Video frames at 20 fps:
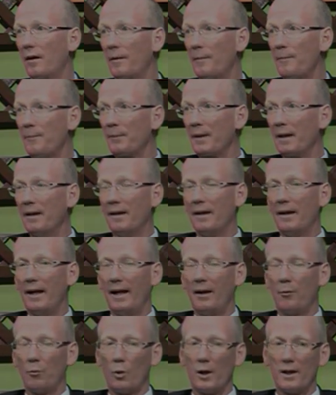Mm -hmm.
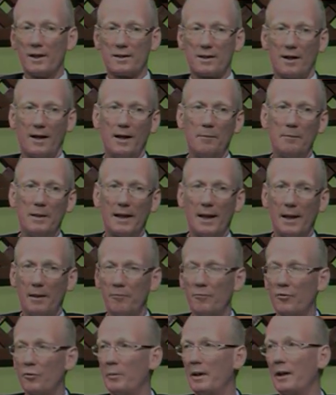And once I became
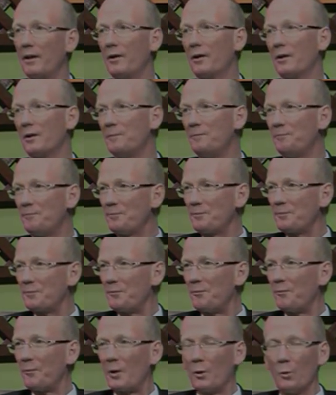familiar
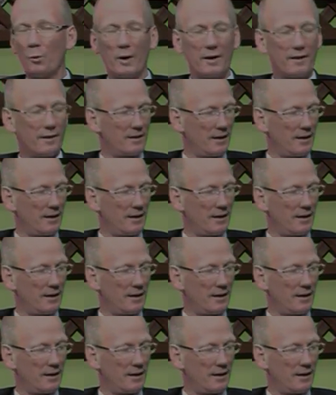with